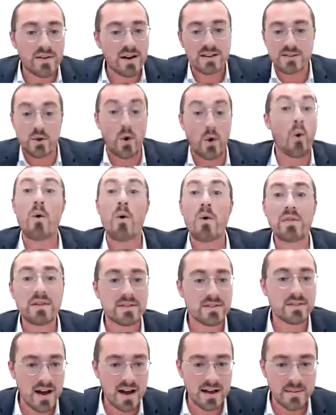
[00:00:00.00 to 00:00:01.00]
of us, all
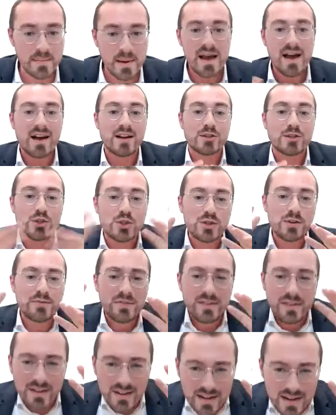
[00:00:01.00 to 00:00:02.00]
the time, a
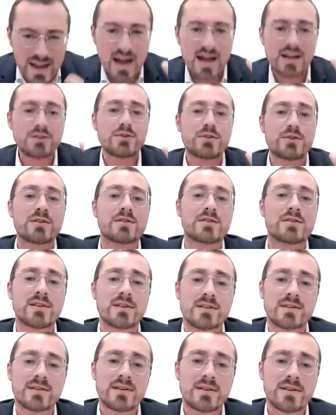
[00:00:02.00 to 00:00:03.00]
shift in
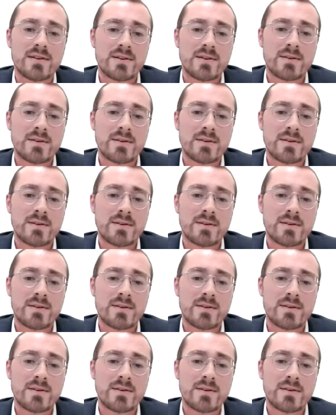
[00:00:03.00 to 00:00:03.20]
consciousness.